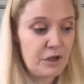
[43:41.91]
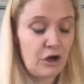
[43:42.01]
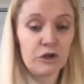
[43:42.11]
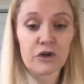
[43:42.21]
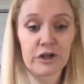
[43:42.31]

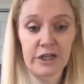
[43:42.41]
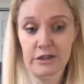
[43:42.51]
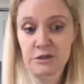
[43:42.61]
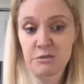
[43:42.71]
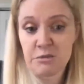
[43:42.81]
a learning
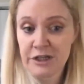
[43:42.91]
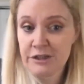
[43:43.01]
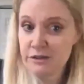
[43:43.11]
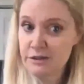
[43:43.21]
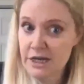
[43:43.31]

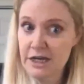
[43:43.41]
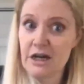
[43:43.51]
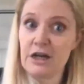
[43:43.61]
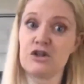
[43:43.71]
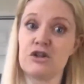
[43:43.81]
experience that
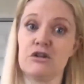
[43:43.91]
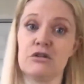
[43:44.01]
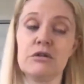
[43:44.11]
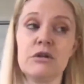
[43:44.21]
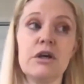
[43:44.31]
I should